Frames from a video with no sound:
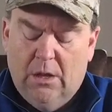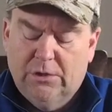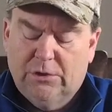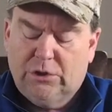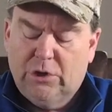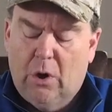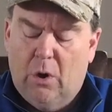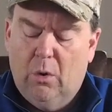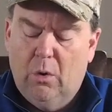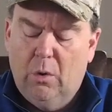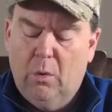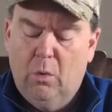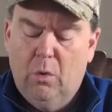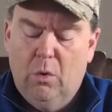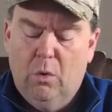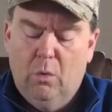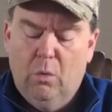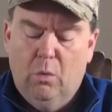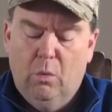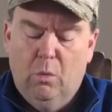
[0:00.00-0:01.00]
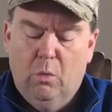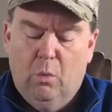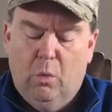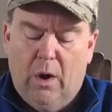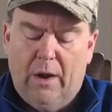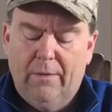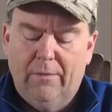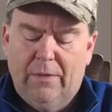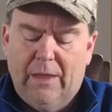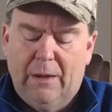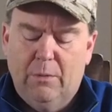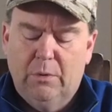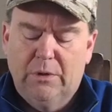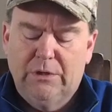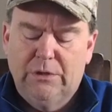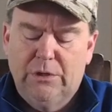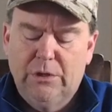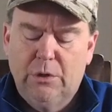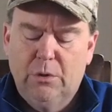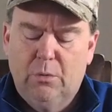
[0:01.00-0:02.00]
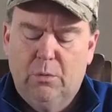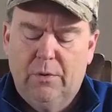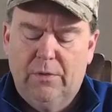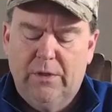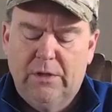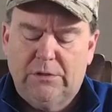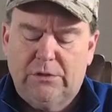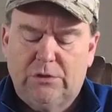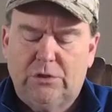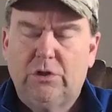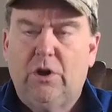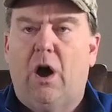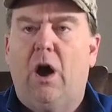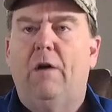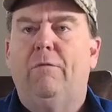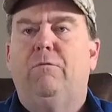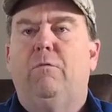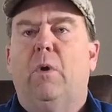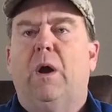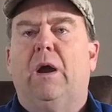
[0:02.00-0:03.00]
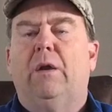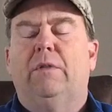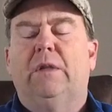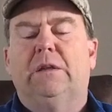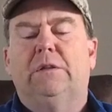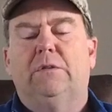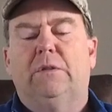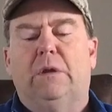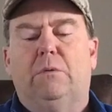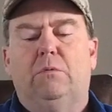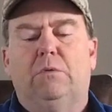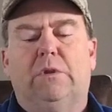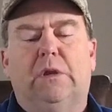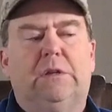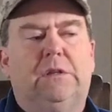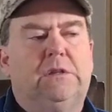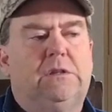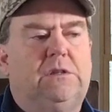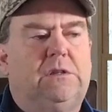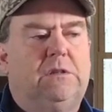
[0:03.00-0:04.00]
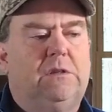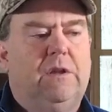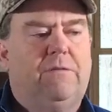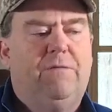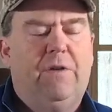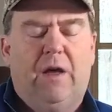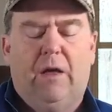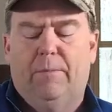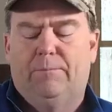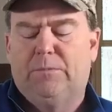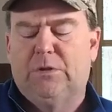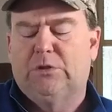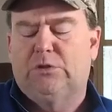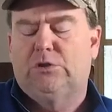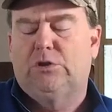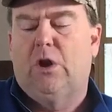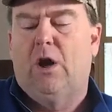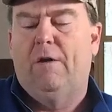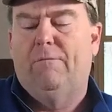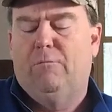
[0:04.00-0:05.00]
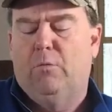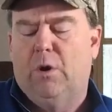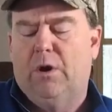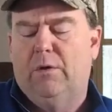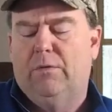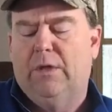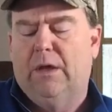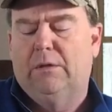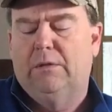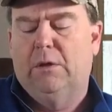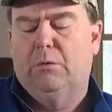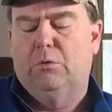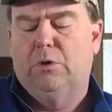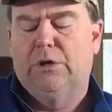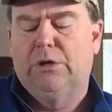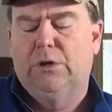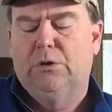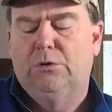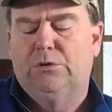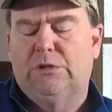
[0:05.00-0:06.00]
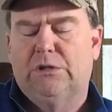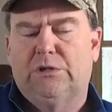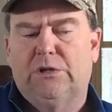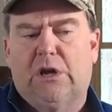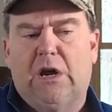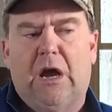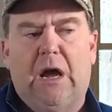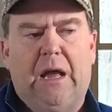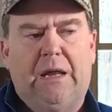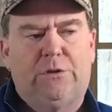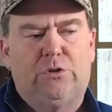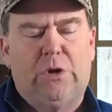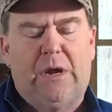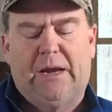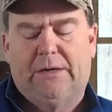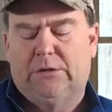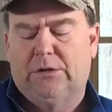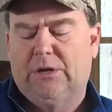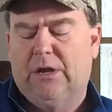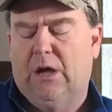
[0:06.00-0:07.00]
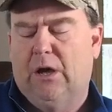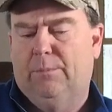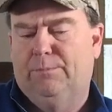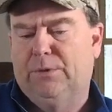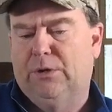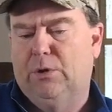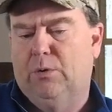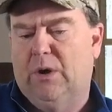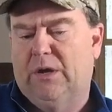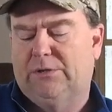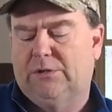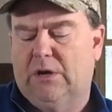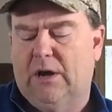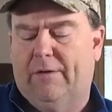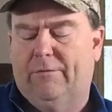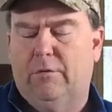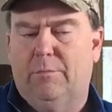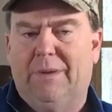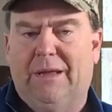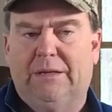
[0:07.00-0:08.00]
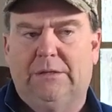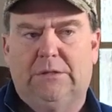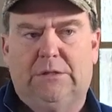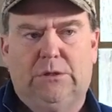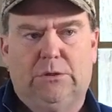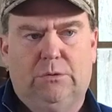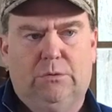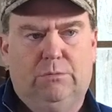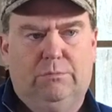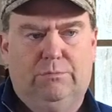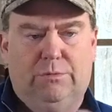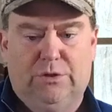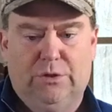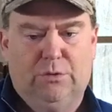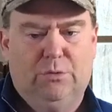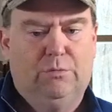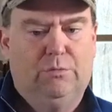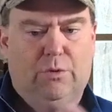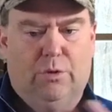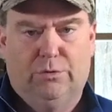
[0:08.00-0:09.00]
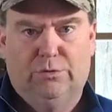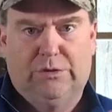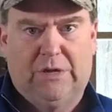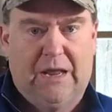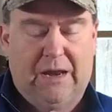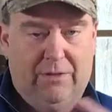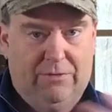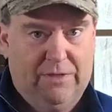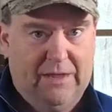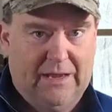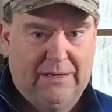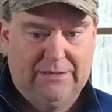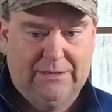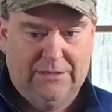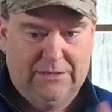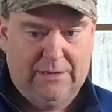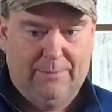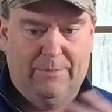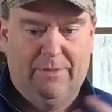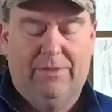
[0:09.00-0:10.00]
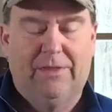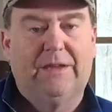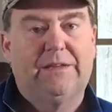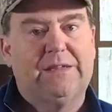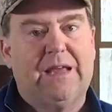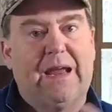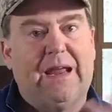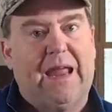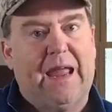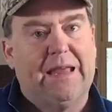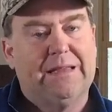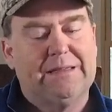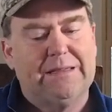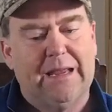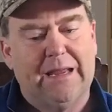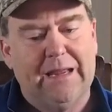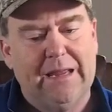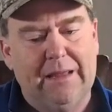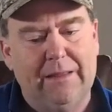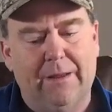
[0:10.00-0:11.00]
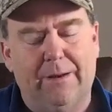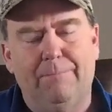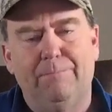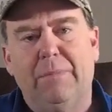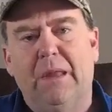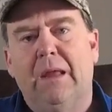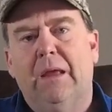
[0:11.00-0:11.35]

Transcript: So what they would do with this software, they, they, they just developed the software that they were used as a contractor to help the U.S. government to do those kind of things, and some of the things I can't say either.